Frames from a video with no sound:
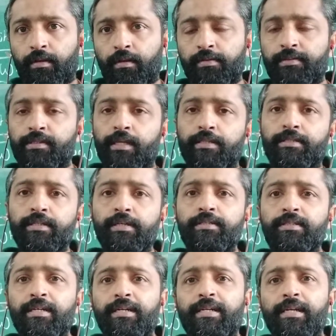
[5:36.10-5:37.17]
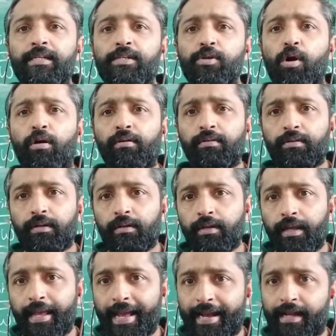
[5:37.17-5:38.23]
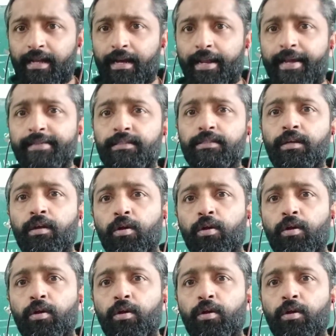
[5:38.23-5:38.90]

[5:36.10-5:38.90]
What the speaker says: So the church did not encourage